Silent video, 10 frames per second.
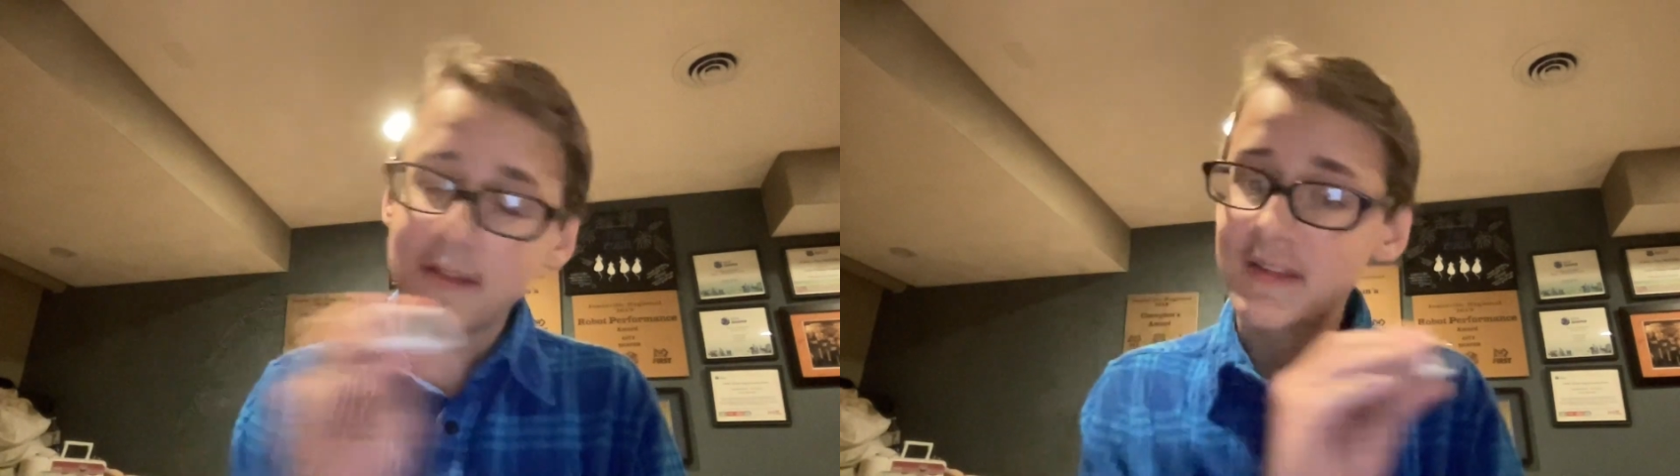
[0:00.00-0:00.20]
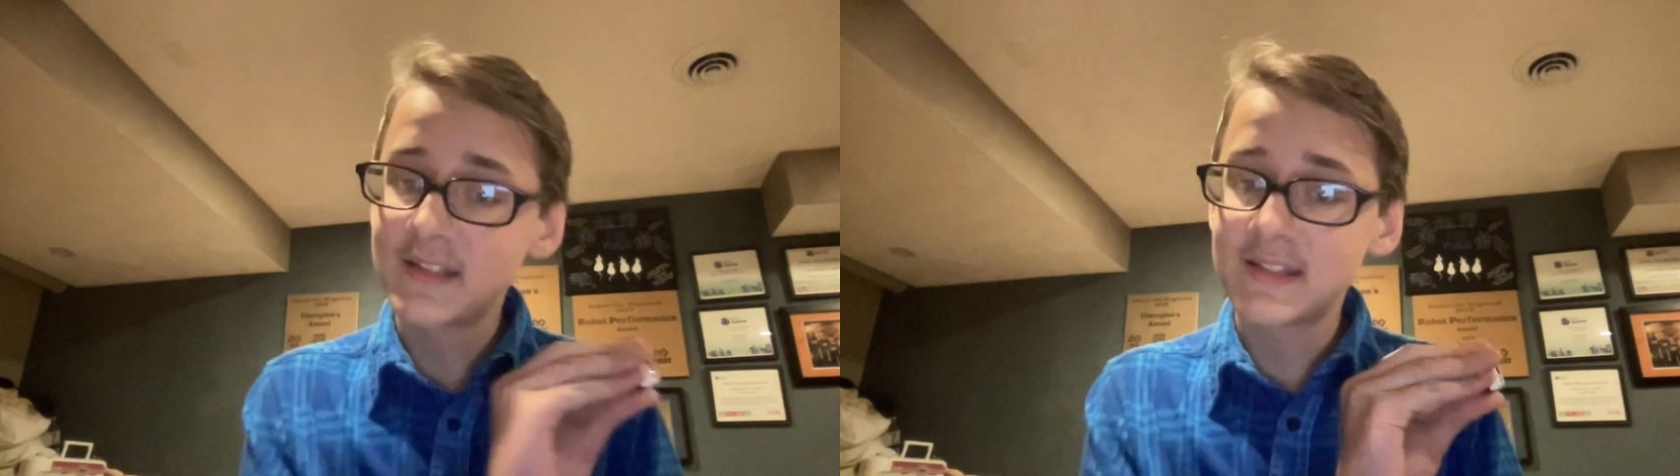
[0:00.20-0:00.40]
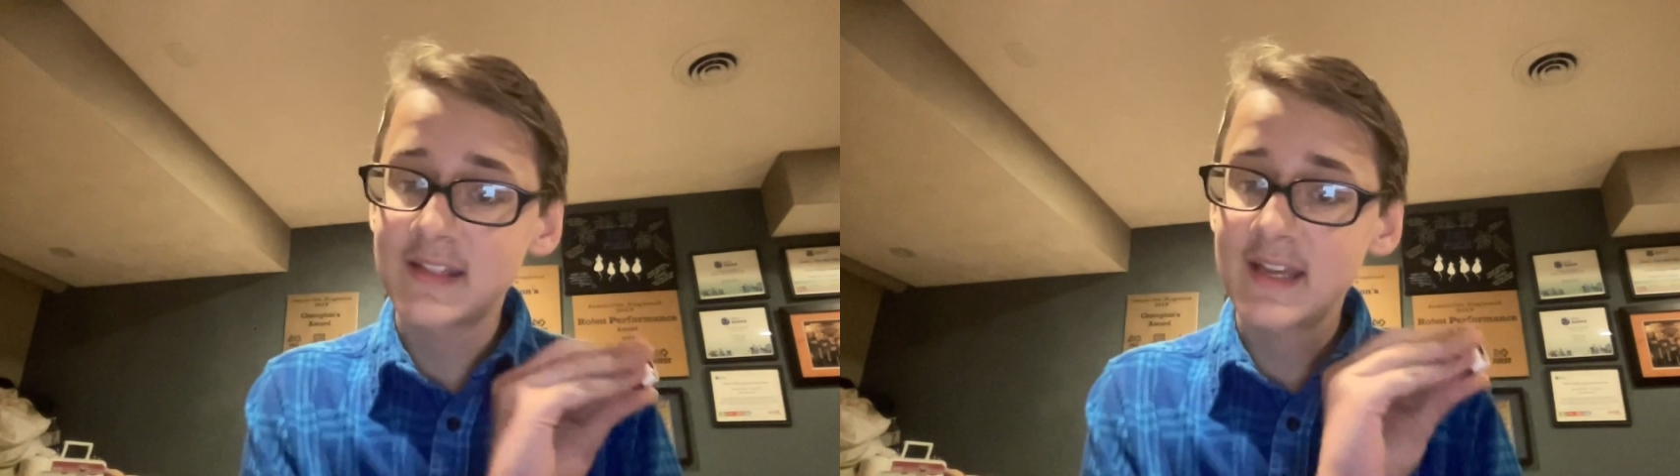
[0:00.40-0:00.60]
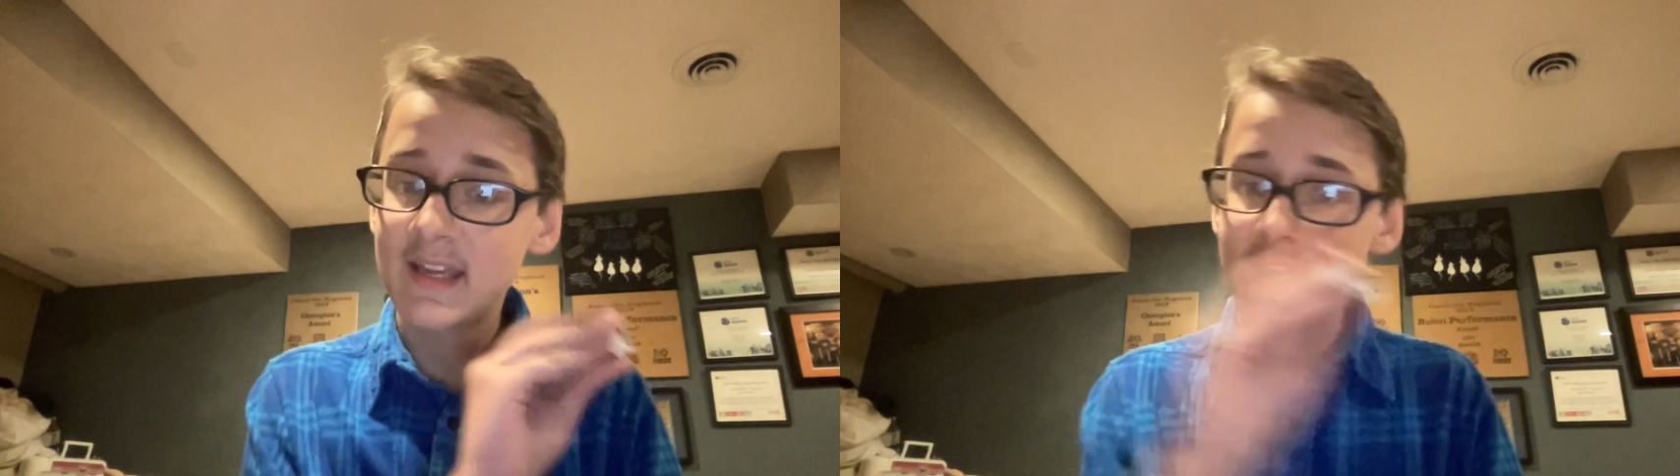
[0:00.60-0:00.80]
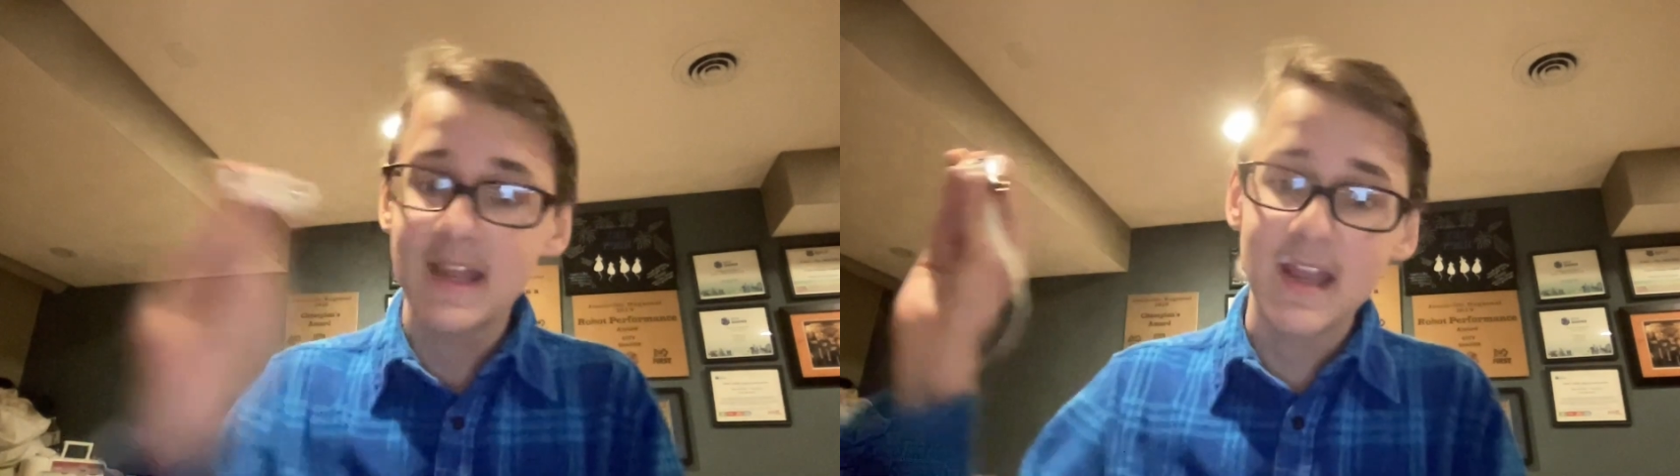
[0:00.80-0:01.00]
this
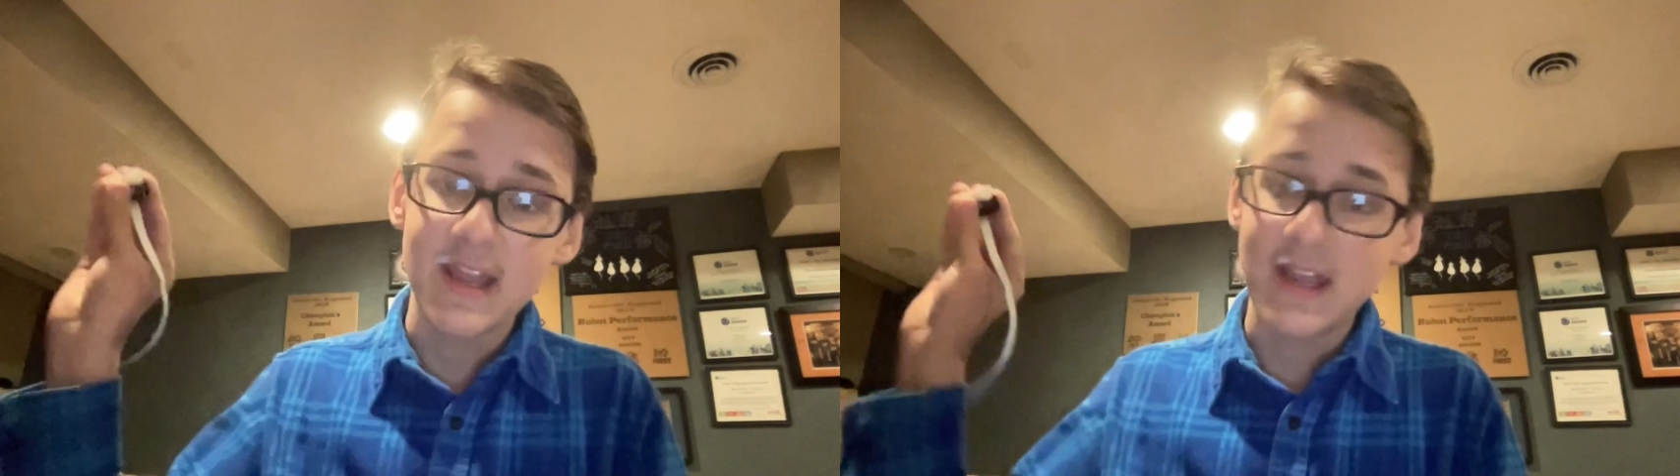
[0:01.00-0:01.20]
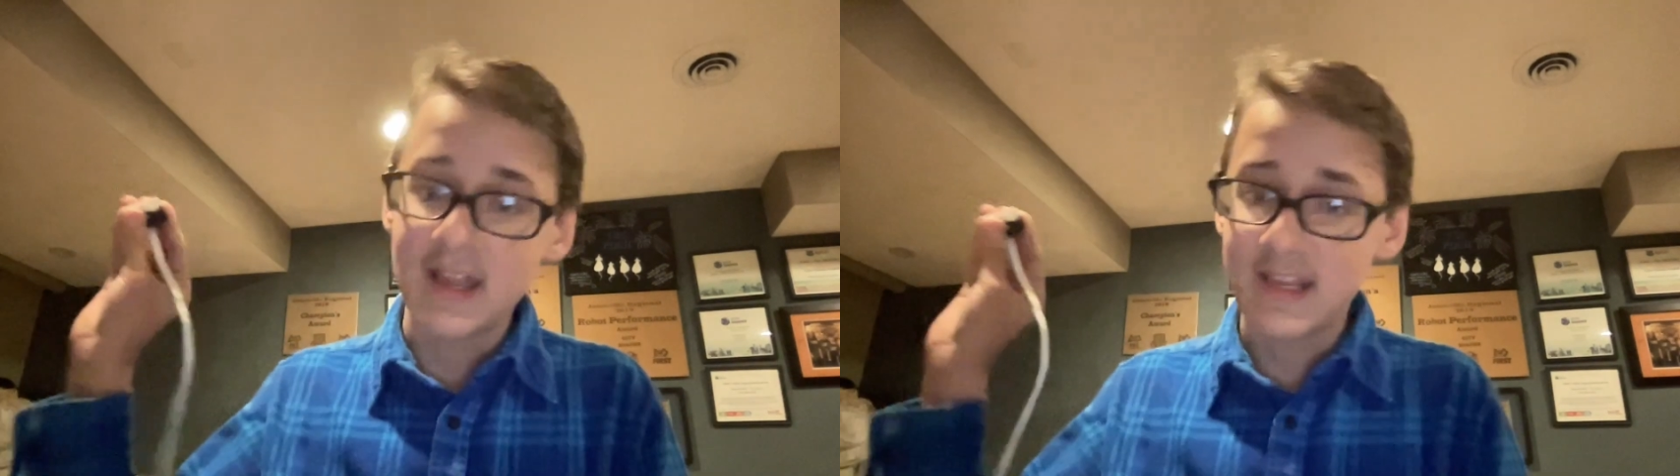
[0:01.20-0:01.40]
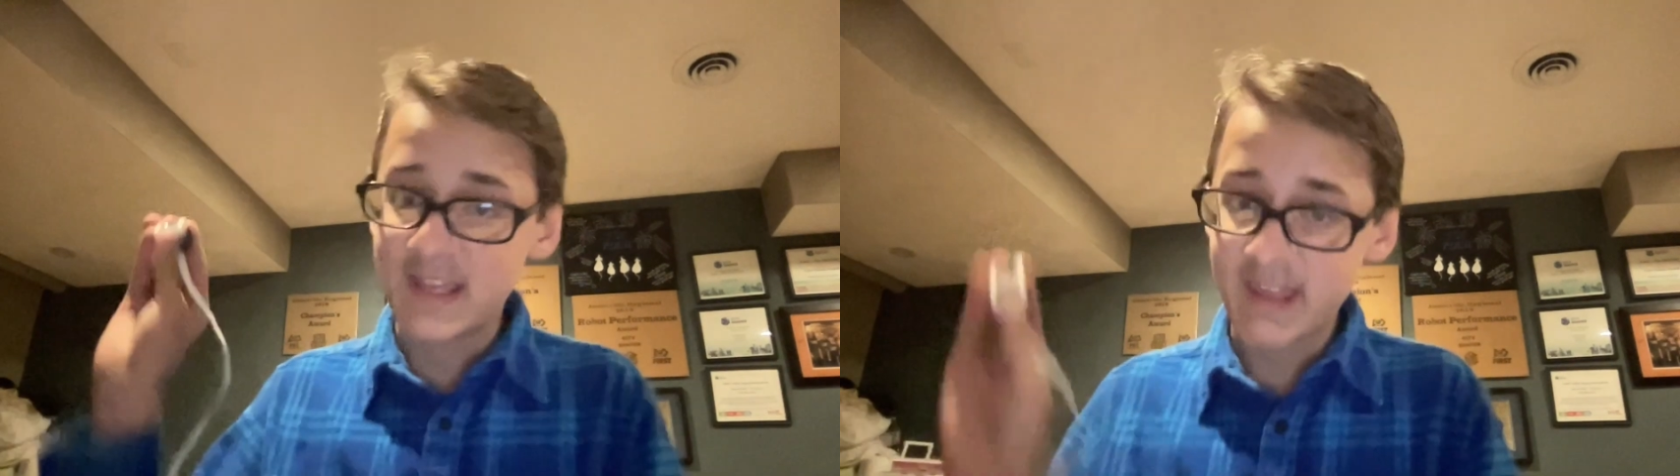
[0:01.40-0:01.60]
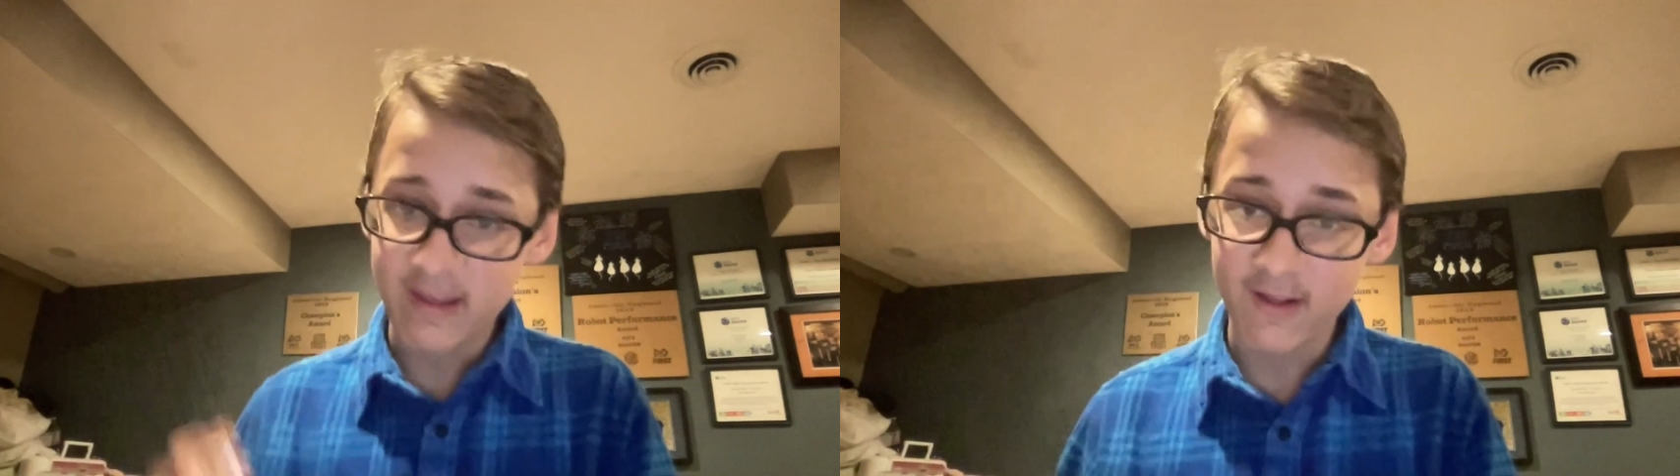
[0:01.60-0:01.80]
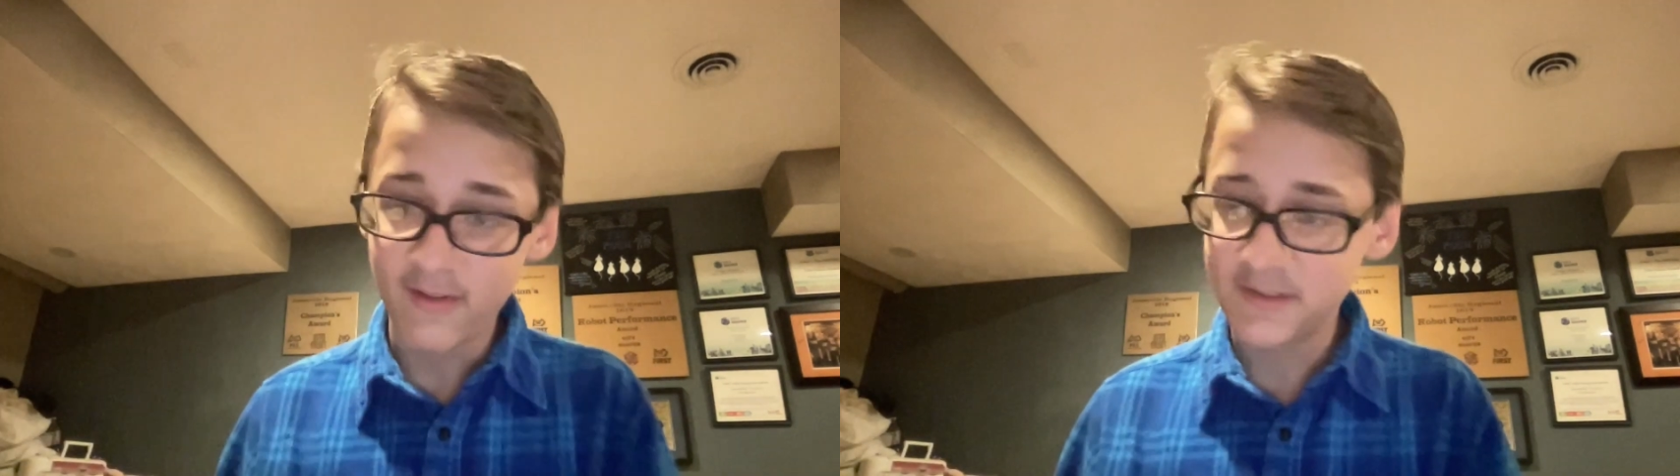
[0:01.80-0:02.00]
thing
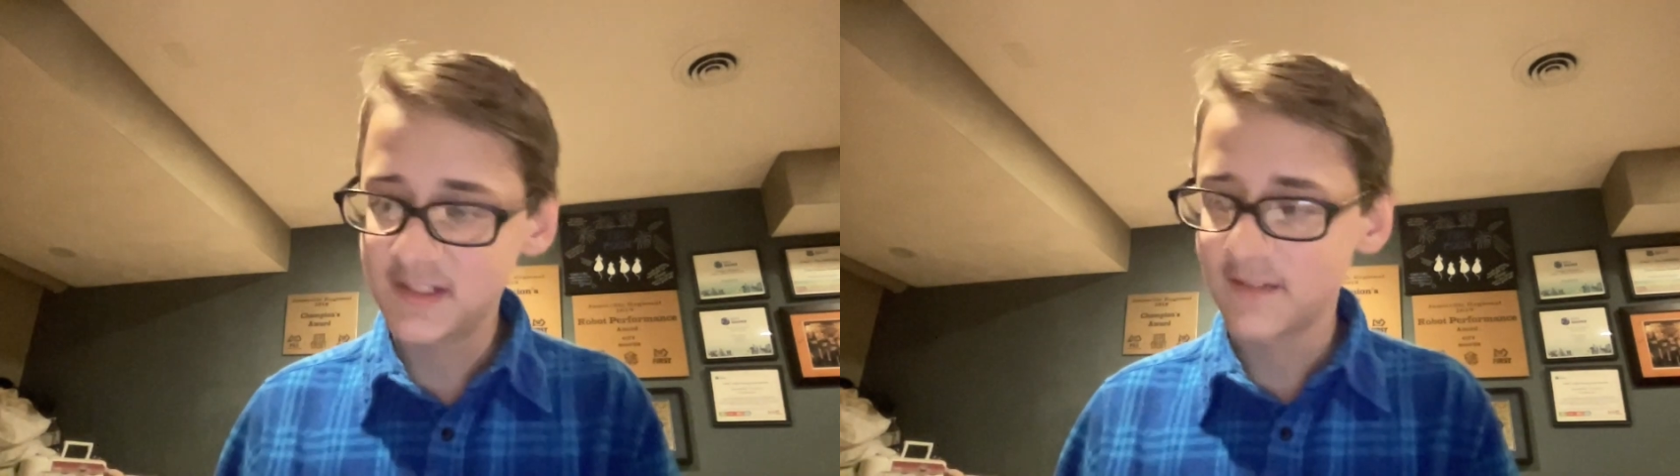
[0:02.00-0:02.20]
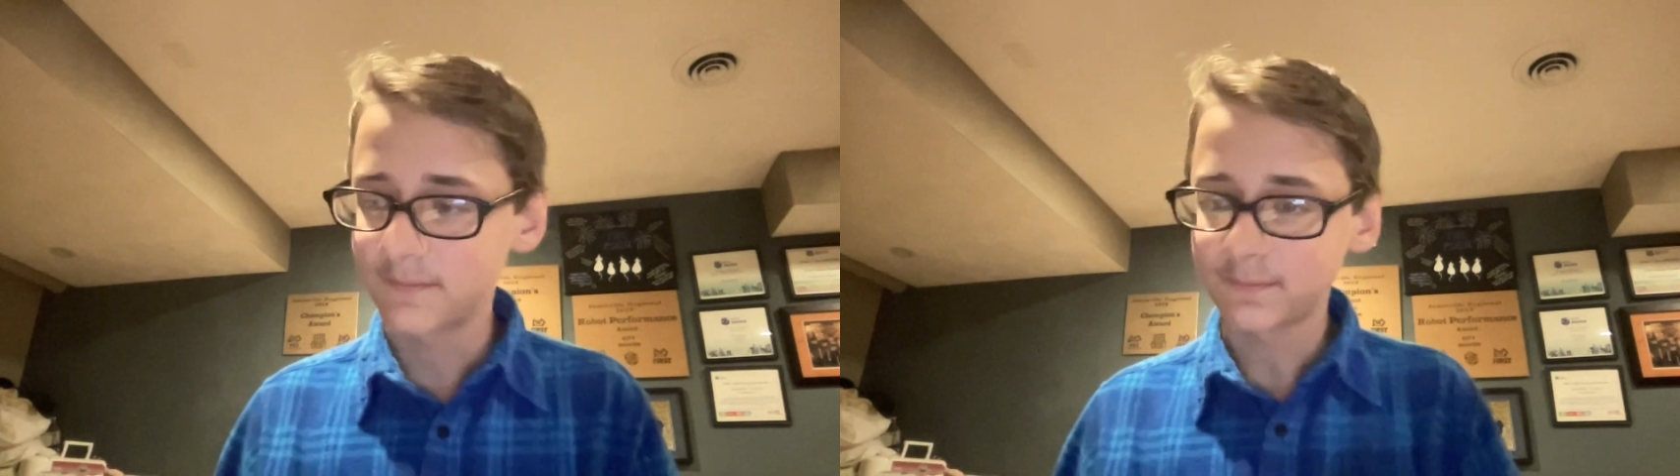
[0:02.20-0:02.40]
kills.